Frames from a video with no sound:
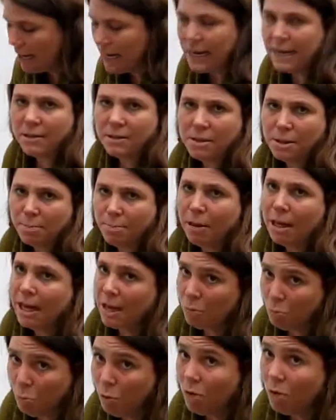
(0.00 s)
the
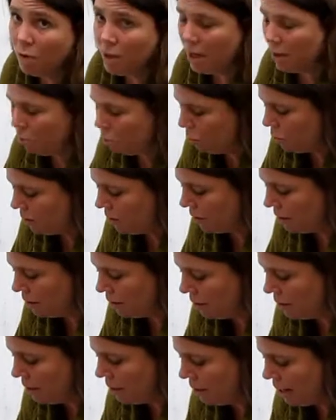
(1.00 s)
plant will get woody
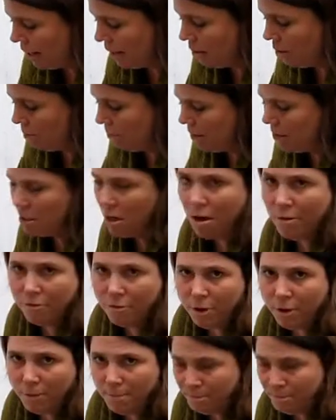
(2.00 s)
and it'll be tougher